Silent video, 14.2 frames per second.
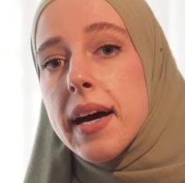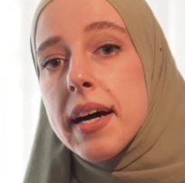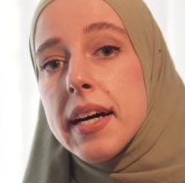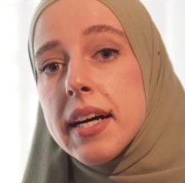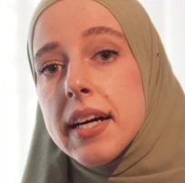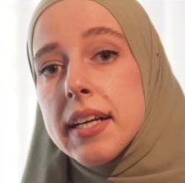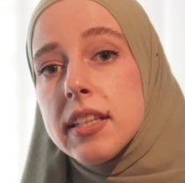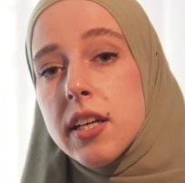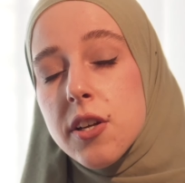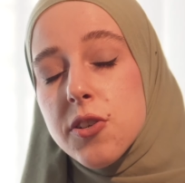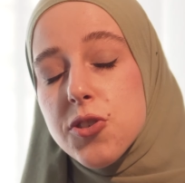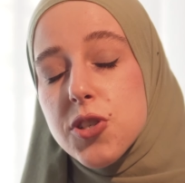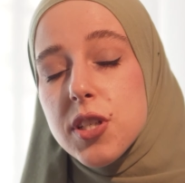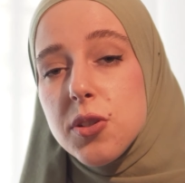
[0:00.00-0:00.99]
The
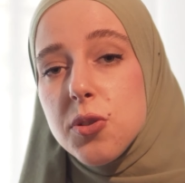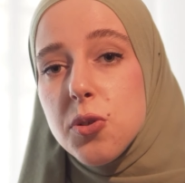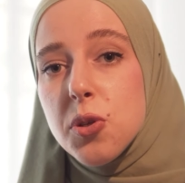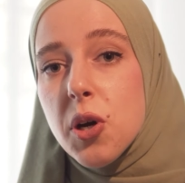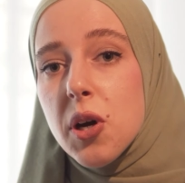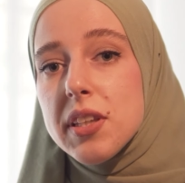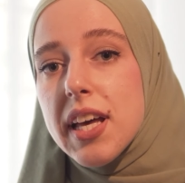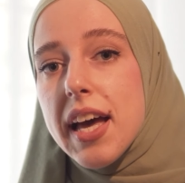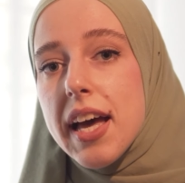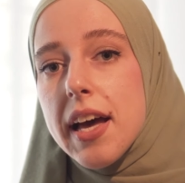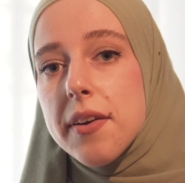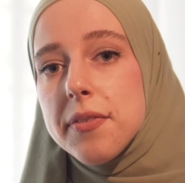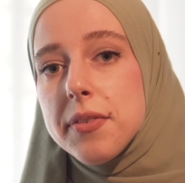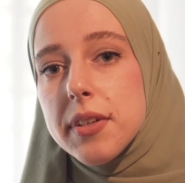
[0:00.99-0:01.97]
country do not
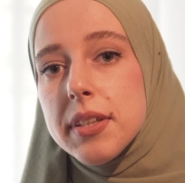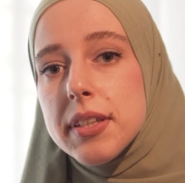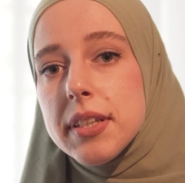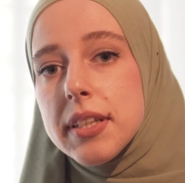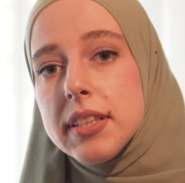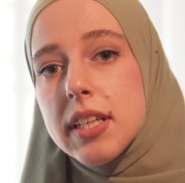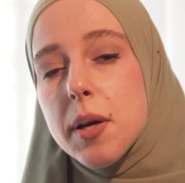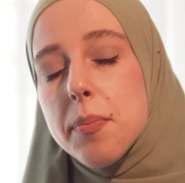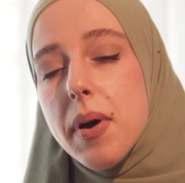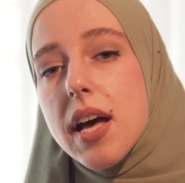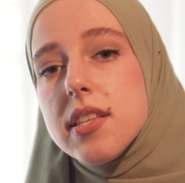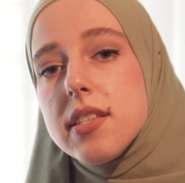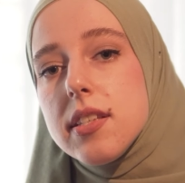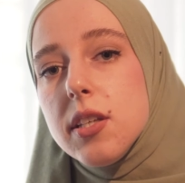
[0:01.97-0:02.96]
have the
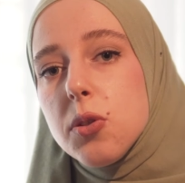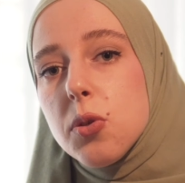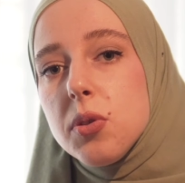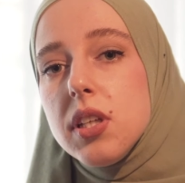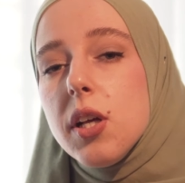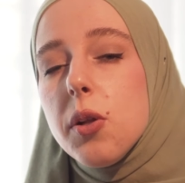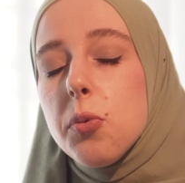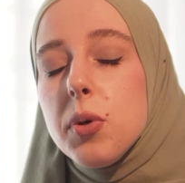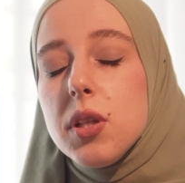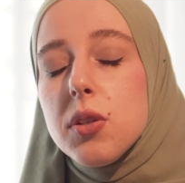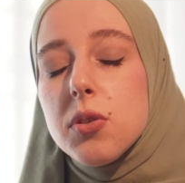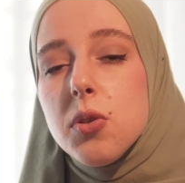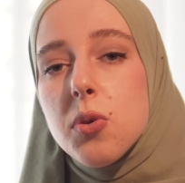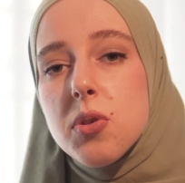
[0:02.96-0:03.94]
capacity to deal
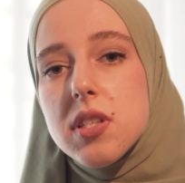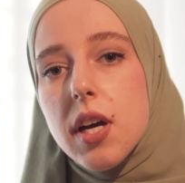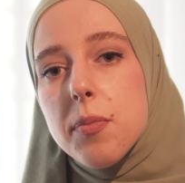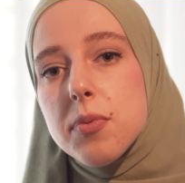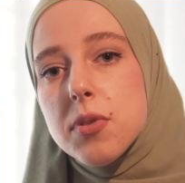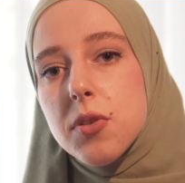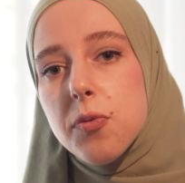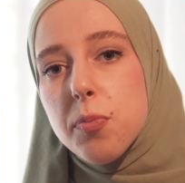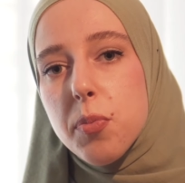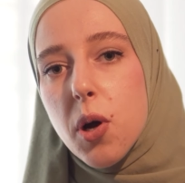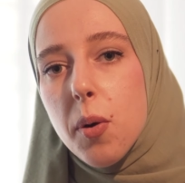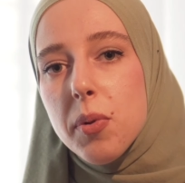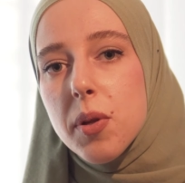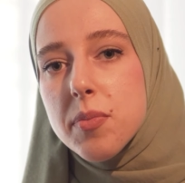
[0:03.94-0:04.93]
with those types of
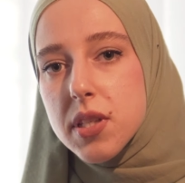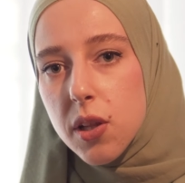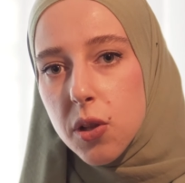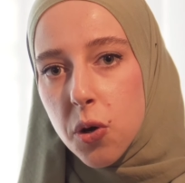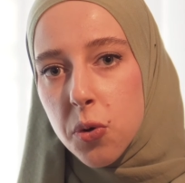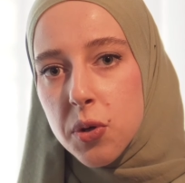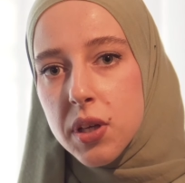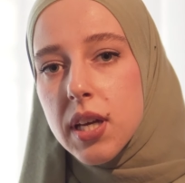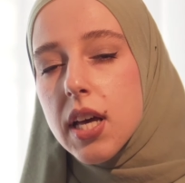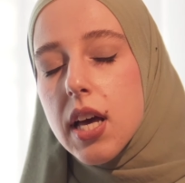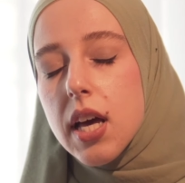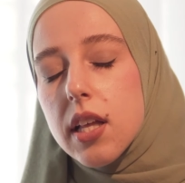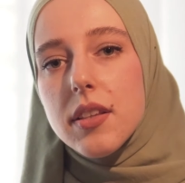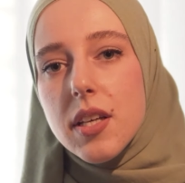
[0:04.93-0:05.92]
problems alone.
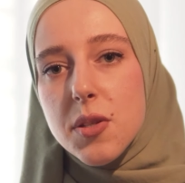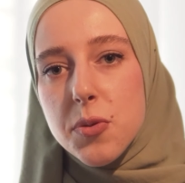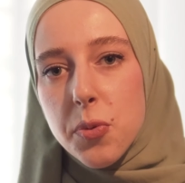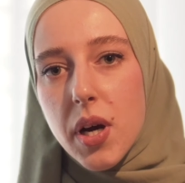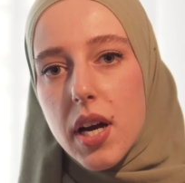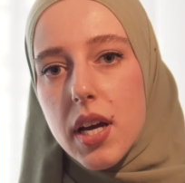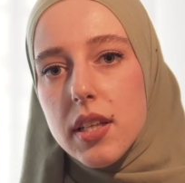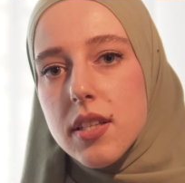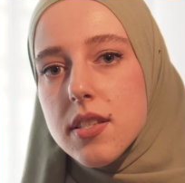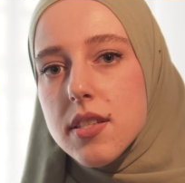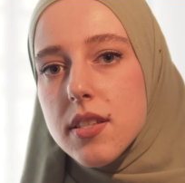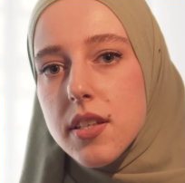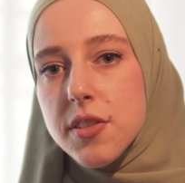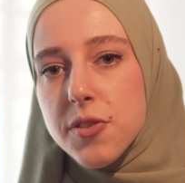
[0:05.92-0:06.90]
That's why it
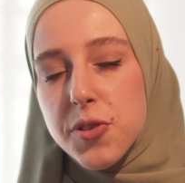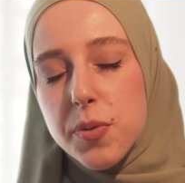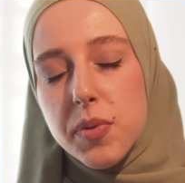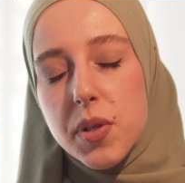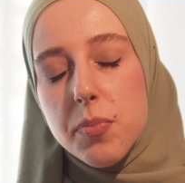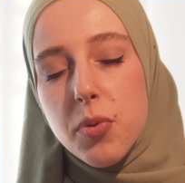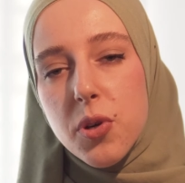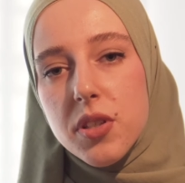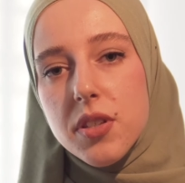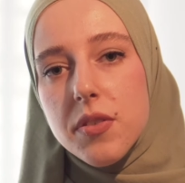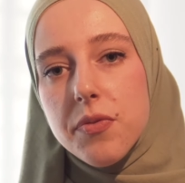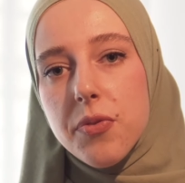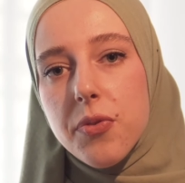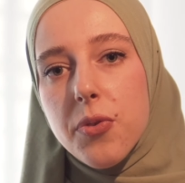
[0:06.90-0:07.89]
is extremely
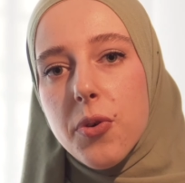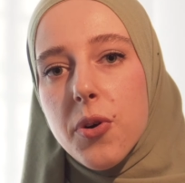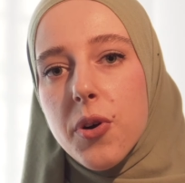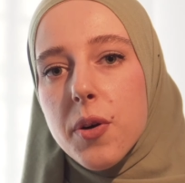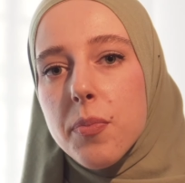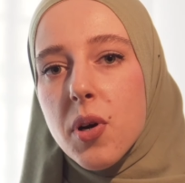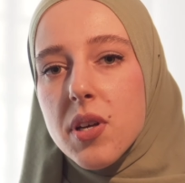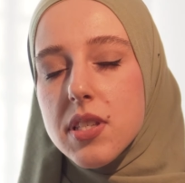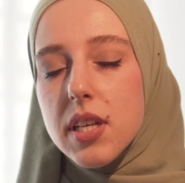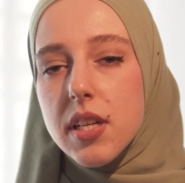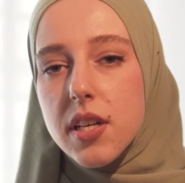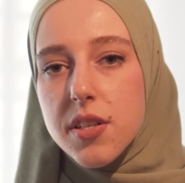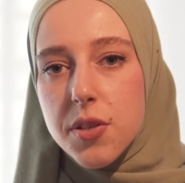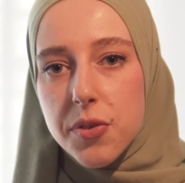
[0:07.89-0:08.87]
important for
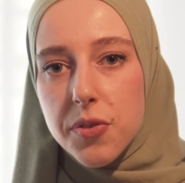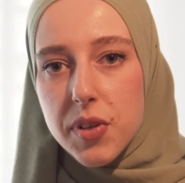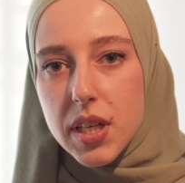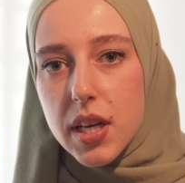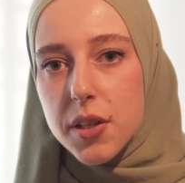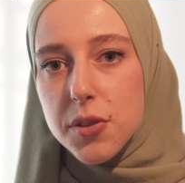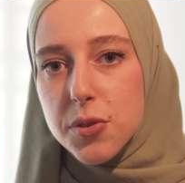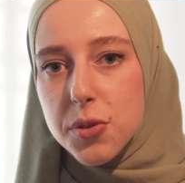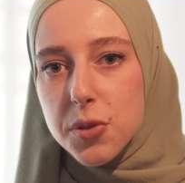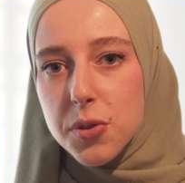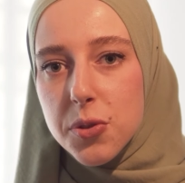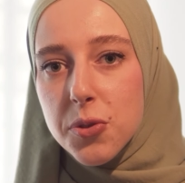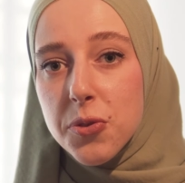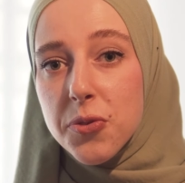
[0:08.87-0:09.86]
Bosnia and Herzegovina
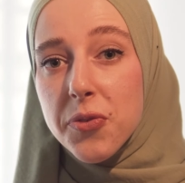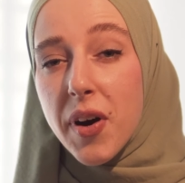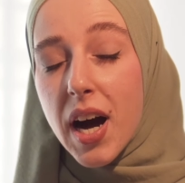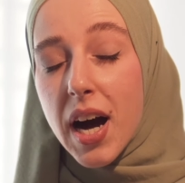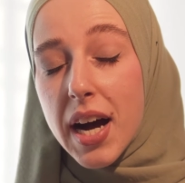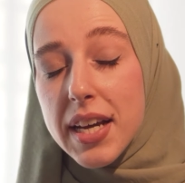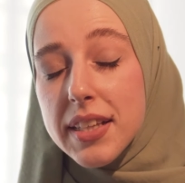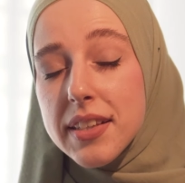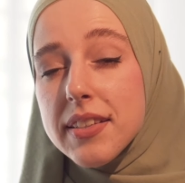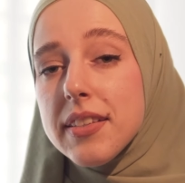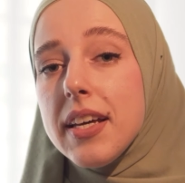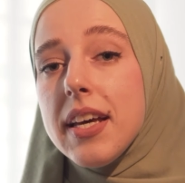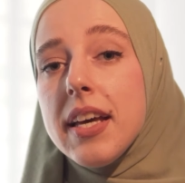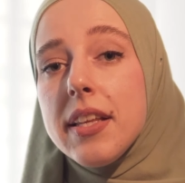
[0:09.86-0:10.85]
to find
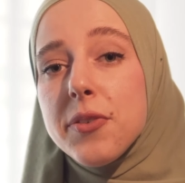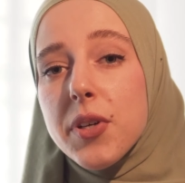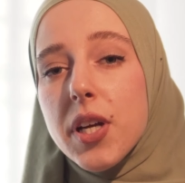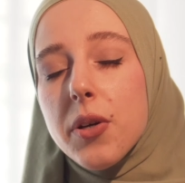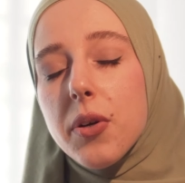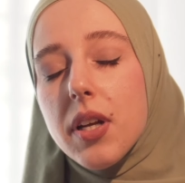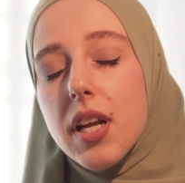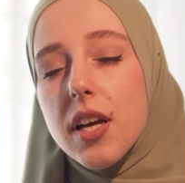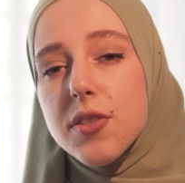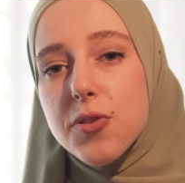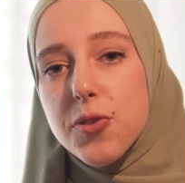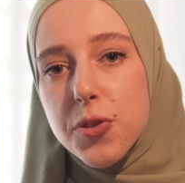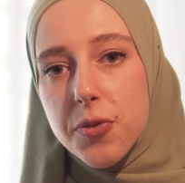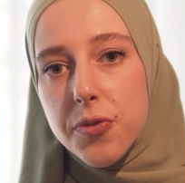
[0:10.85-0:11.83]
and
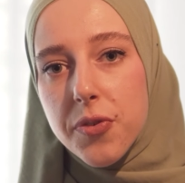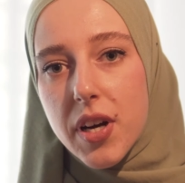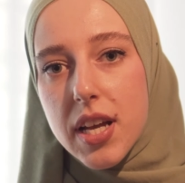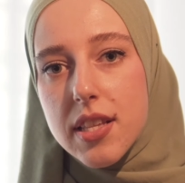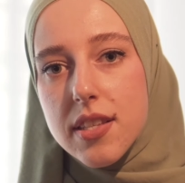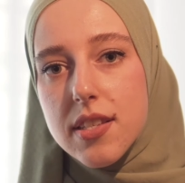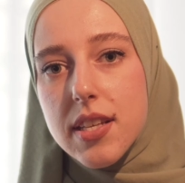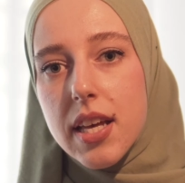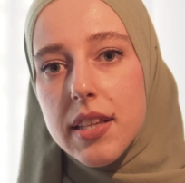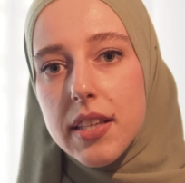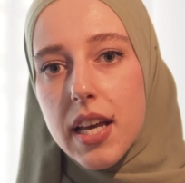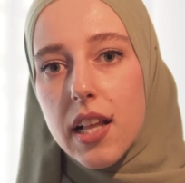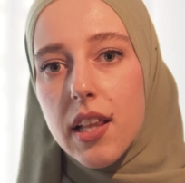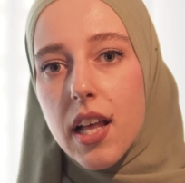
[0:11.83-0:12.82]
recognize true friends
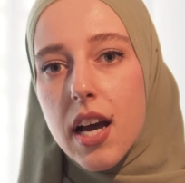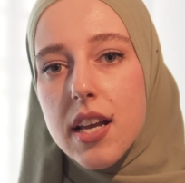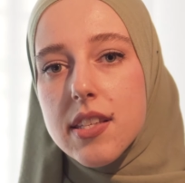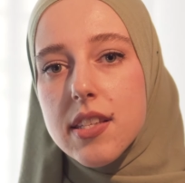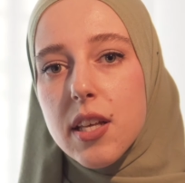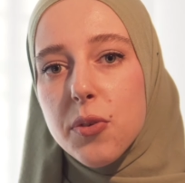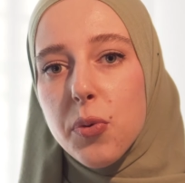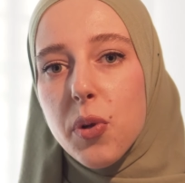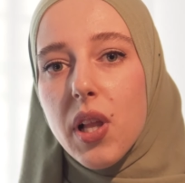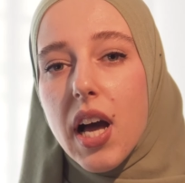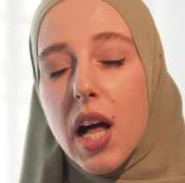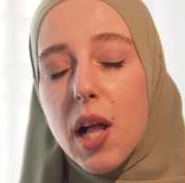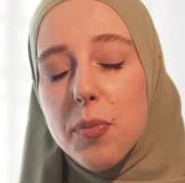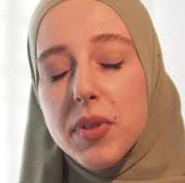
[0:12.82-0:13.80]
and allies that
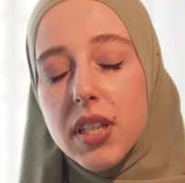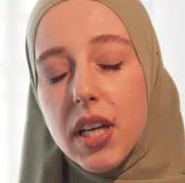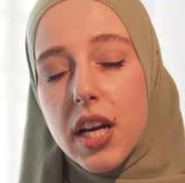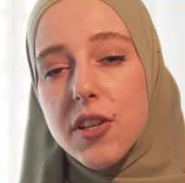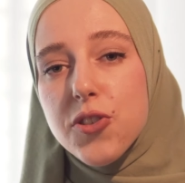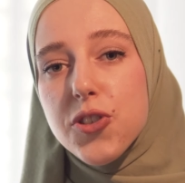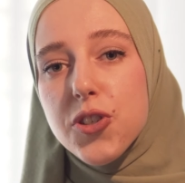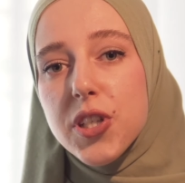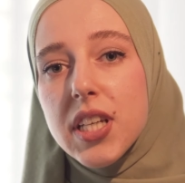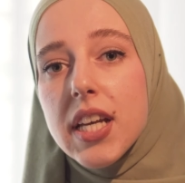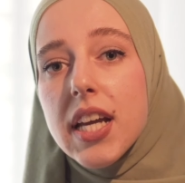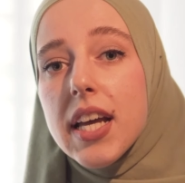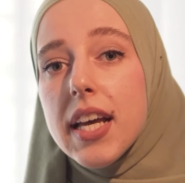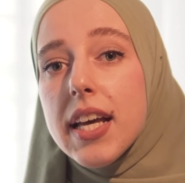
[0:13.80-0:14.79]
will help the
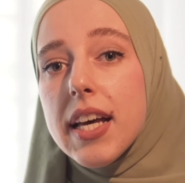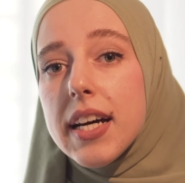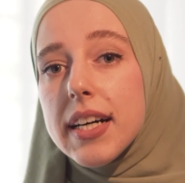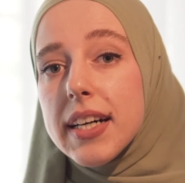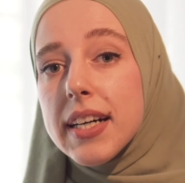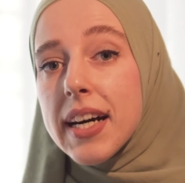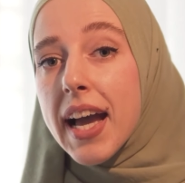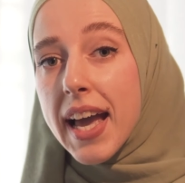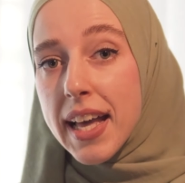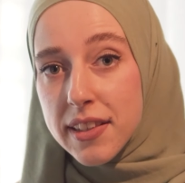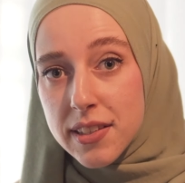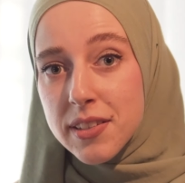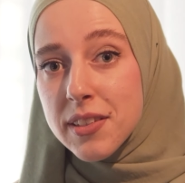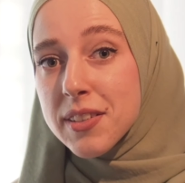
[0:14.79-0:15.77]
country
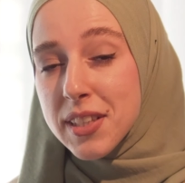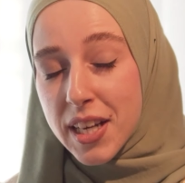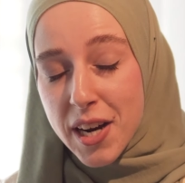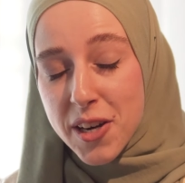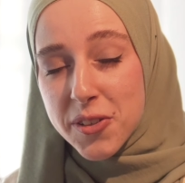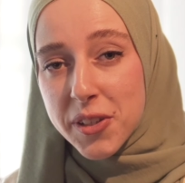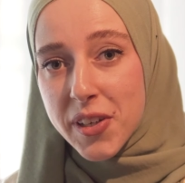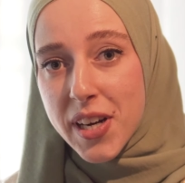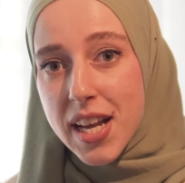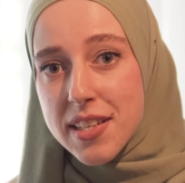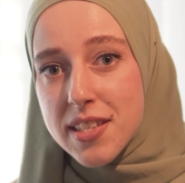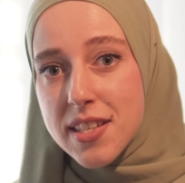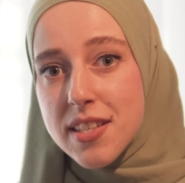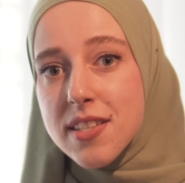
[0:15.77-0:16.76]
handle the current
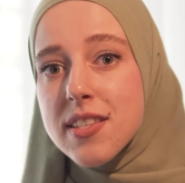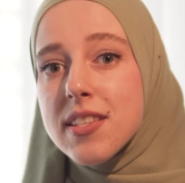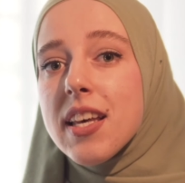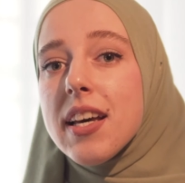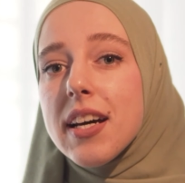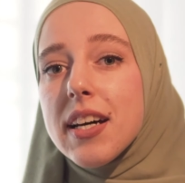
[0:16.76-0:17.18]
crisis,